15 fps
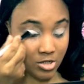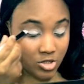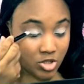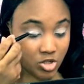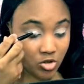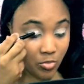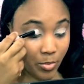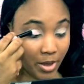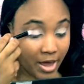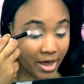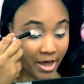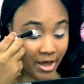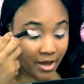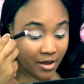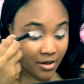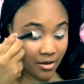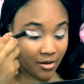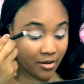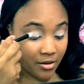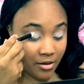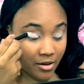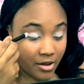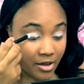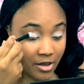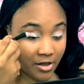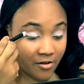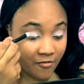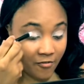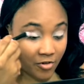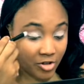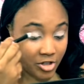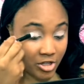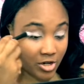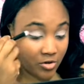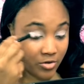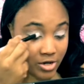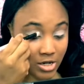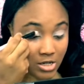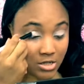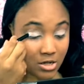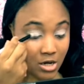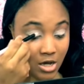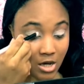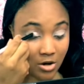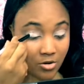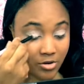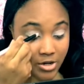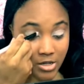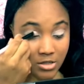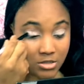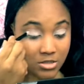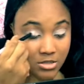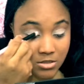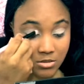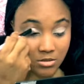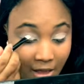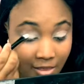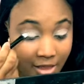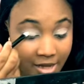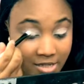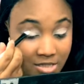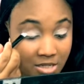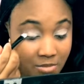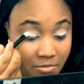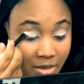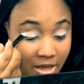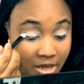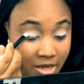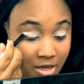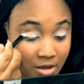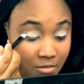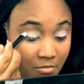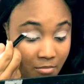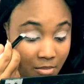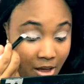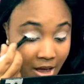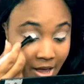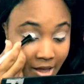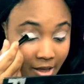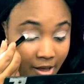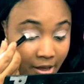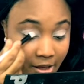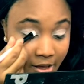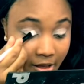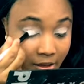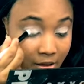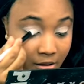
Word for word: toupee for the cre cut crease. I like to make my uh,